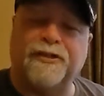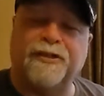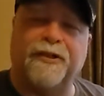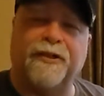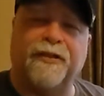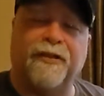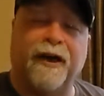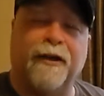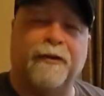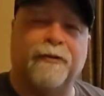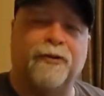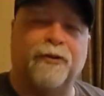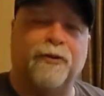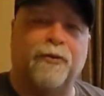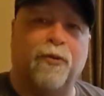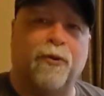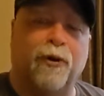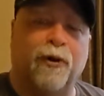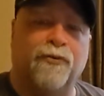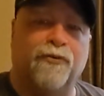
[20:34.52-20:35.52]
like that, a little
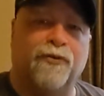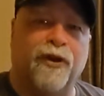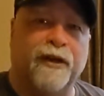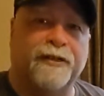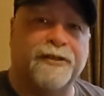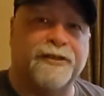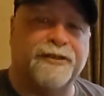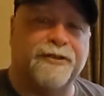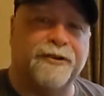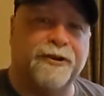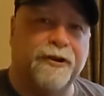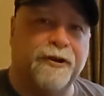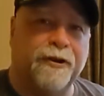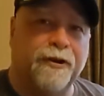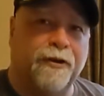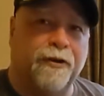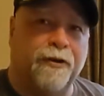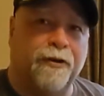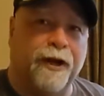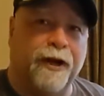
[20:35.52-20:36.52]
more advanced
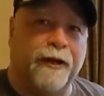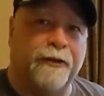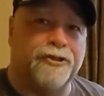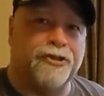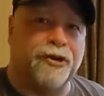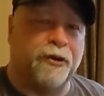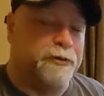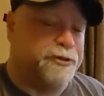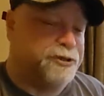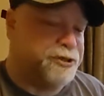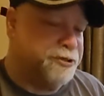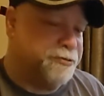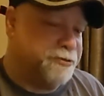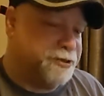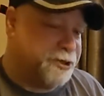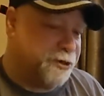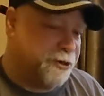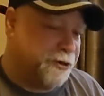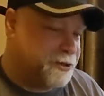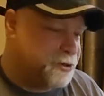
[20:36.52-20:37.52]
on how to troubleshoot
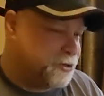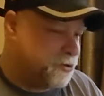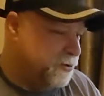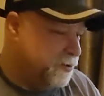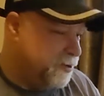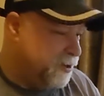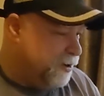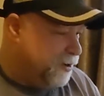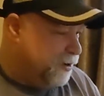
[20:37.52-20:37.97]
circuitry.